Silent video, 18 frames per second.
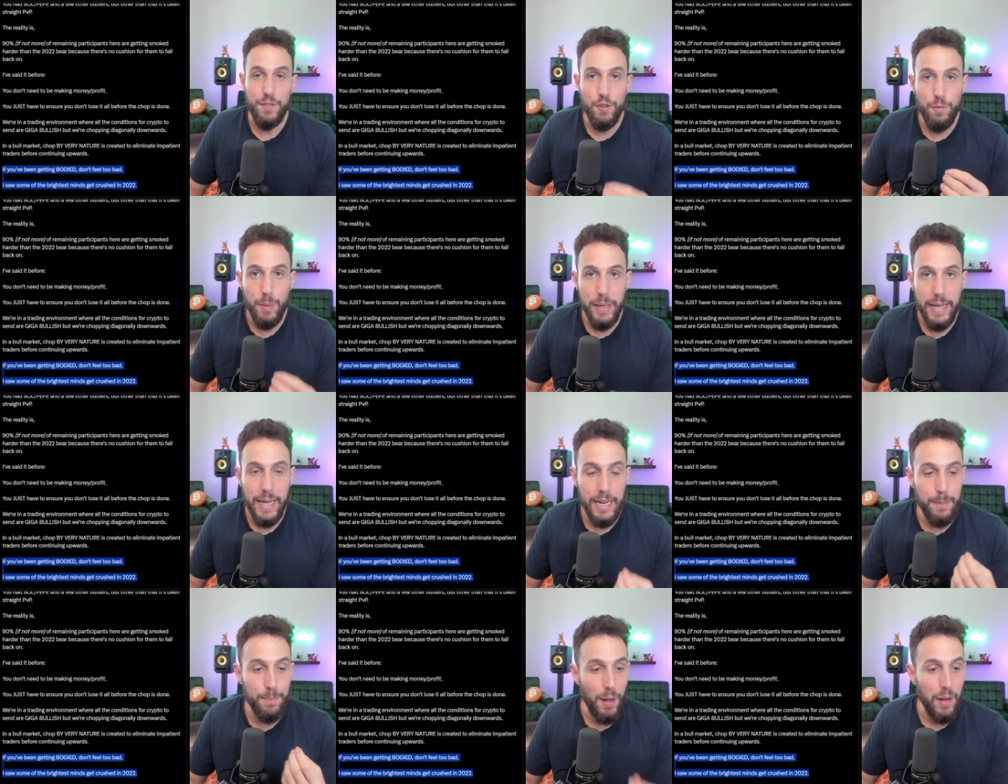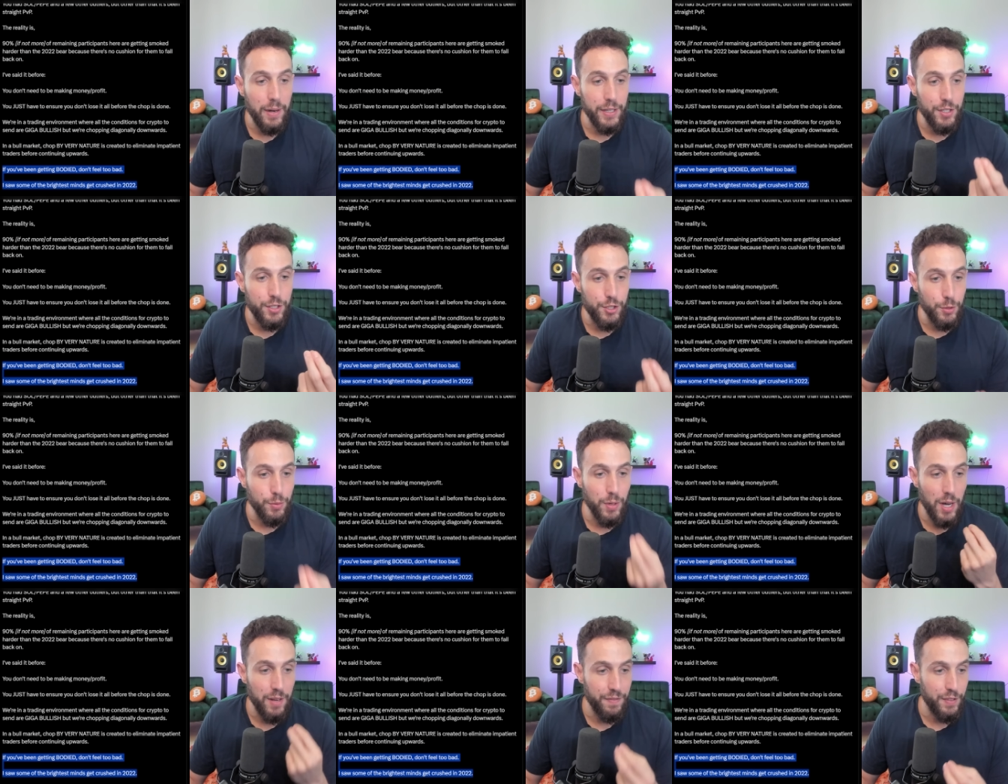you've been getting bodied,
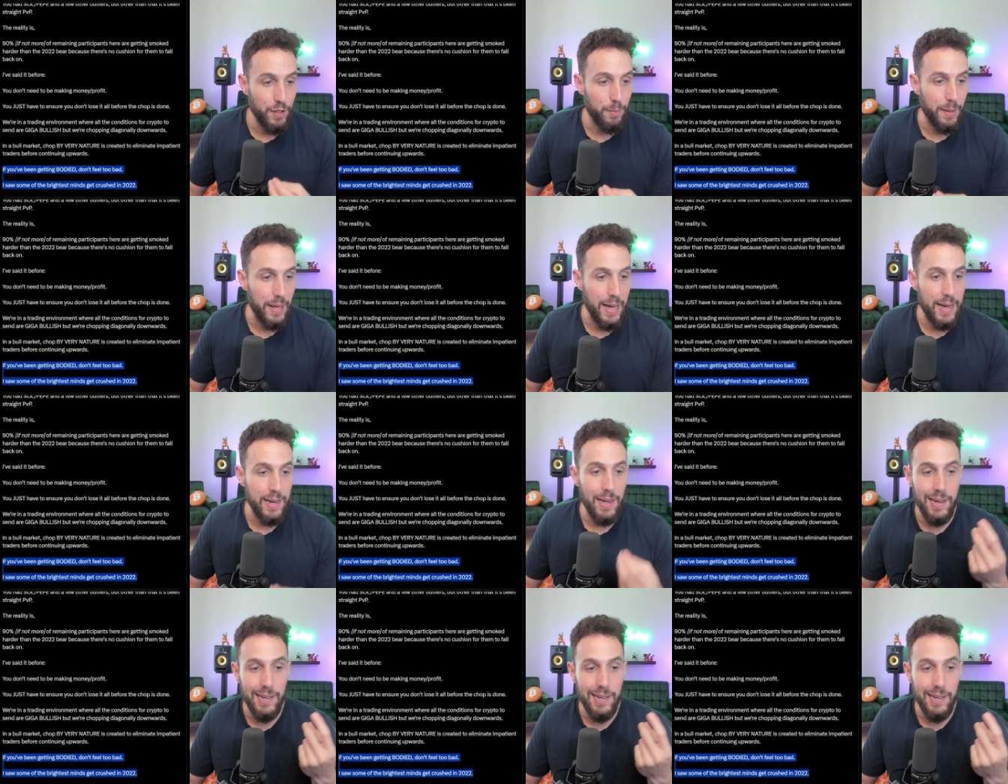do not feel bad.